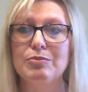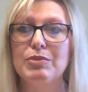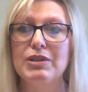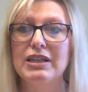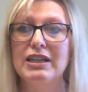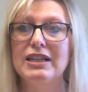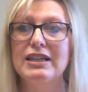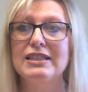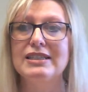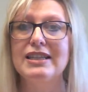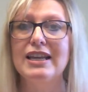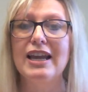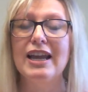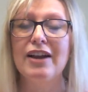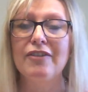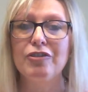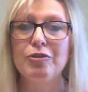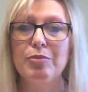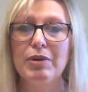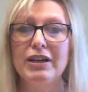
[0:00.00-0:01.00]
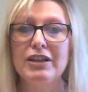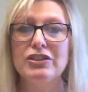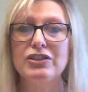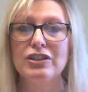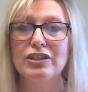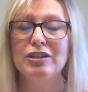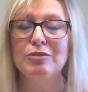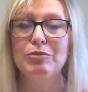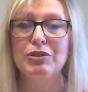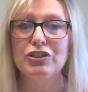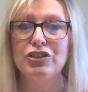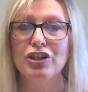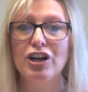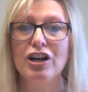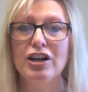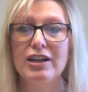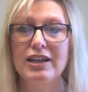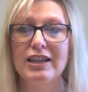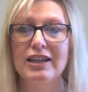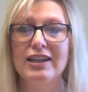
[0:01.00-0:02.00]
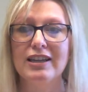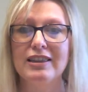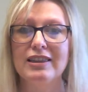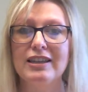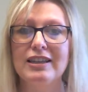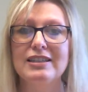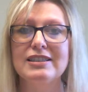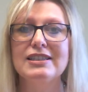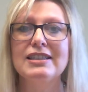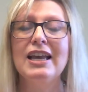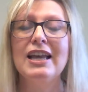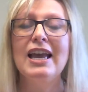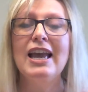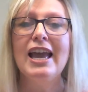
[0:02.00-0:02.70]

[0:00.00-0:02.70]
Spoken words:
Because everybody's going to be charting in this,